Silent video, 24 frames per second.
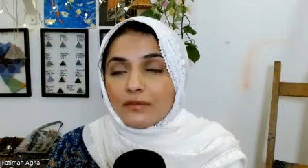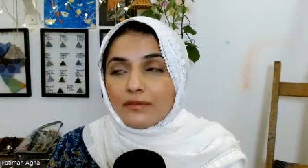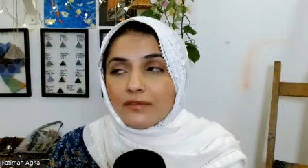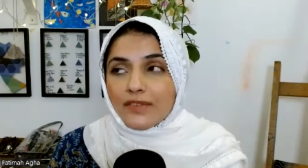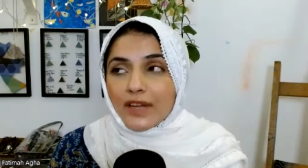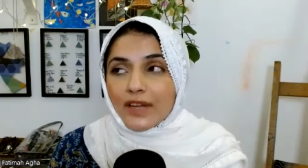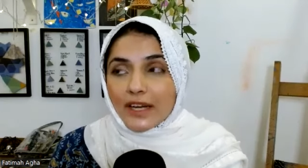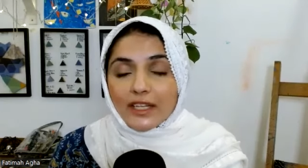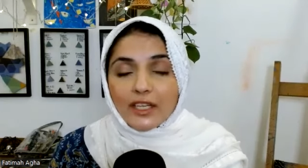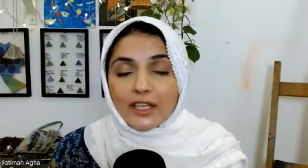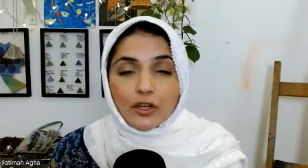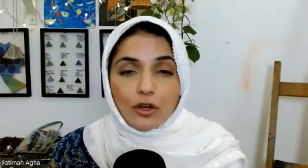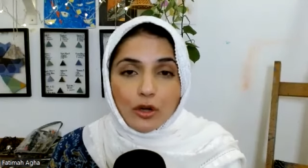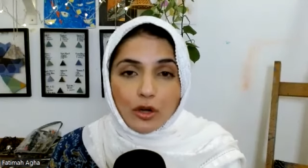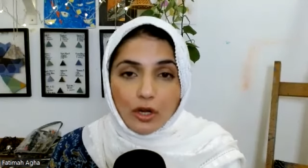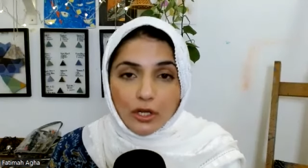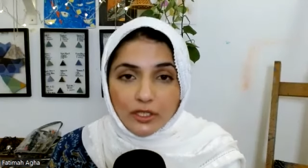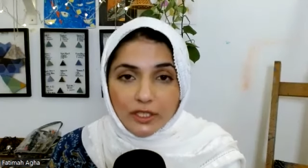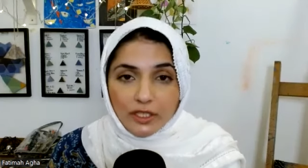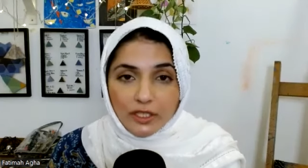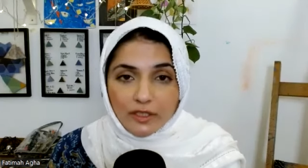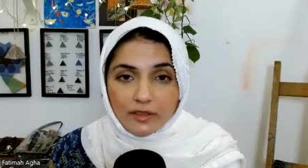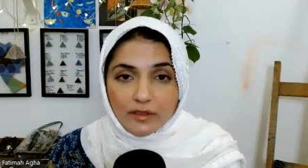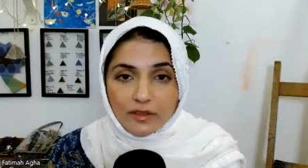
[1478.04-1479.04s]
very
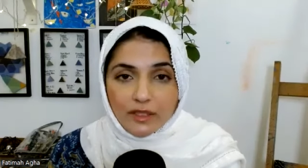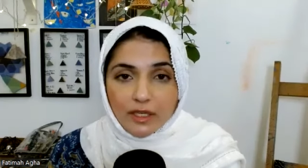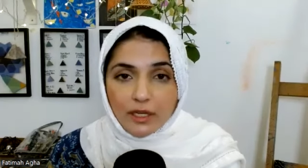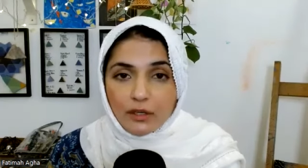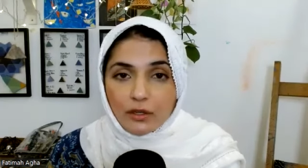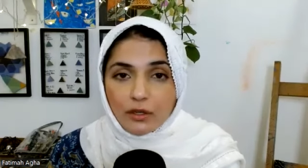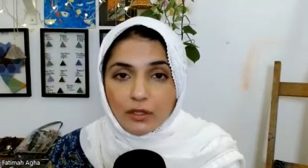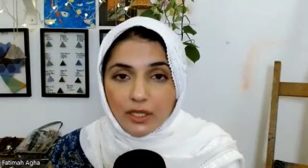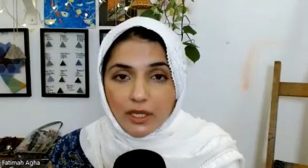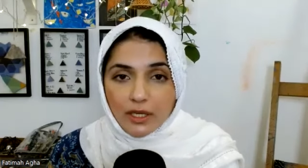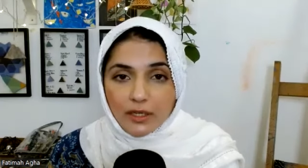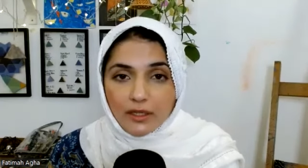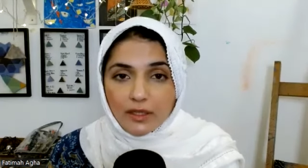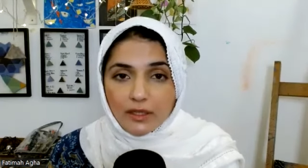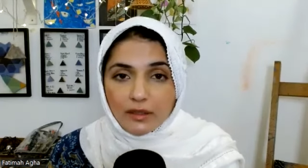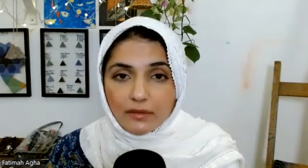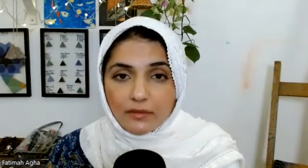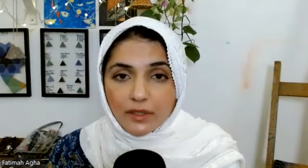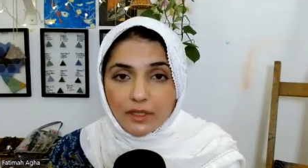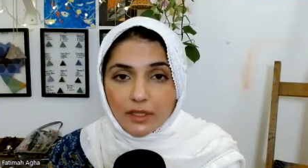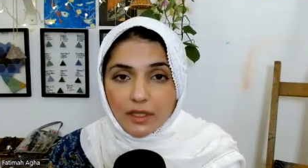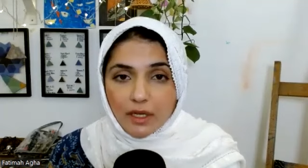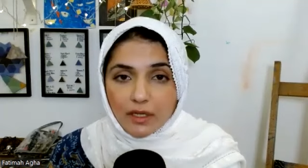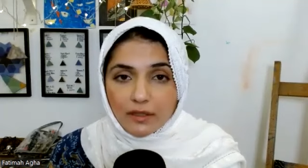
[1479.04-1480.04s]
honest and
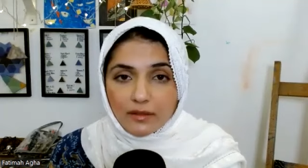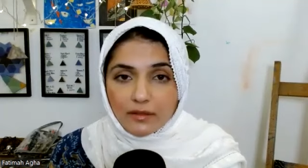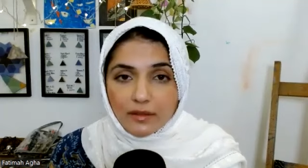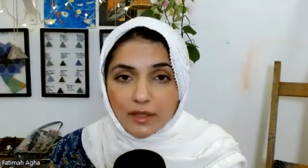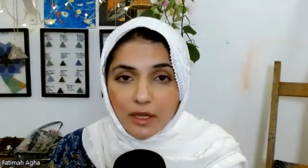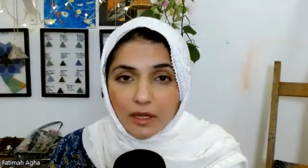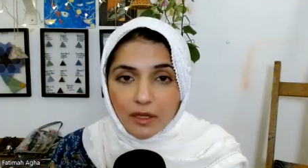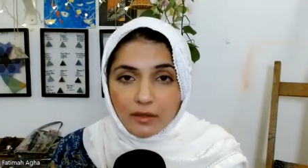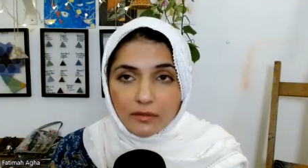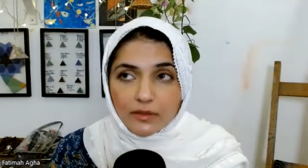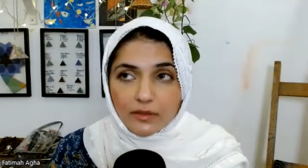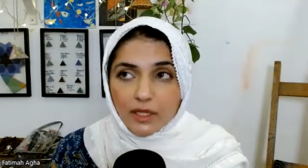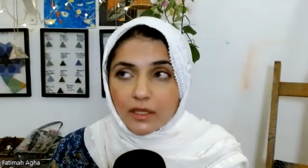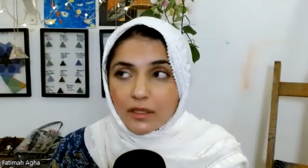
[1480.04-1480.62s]
authentic with ourselves